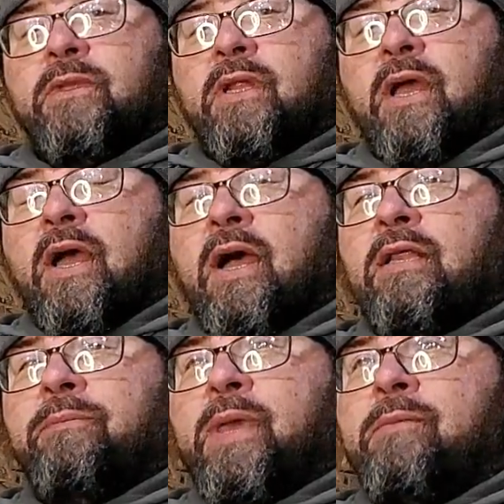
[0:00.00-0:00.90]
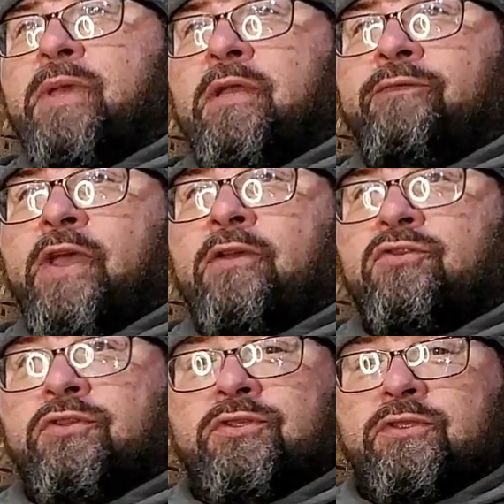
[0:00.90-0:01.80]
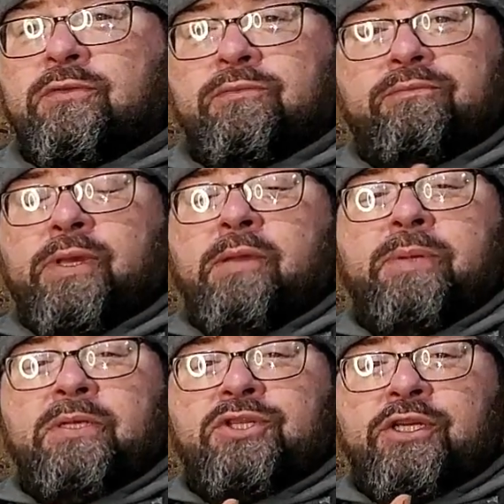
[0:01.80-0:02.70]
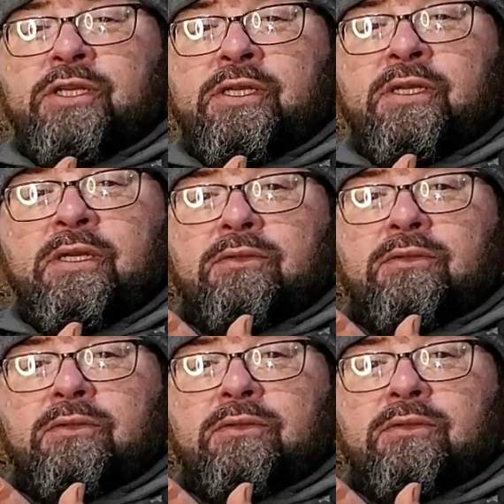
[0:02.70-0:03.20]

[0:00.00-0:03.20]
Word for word: Now, all the paint manufacturers, PPG,